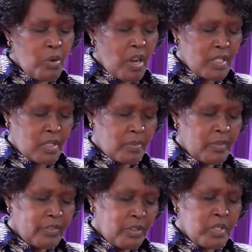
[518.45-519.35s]
walked
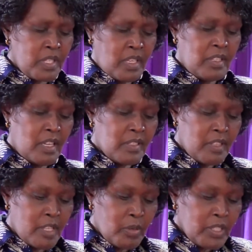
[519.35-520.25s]
40 years
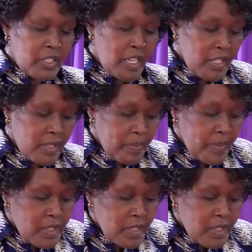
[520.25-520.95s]
in the wilderness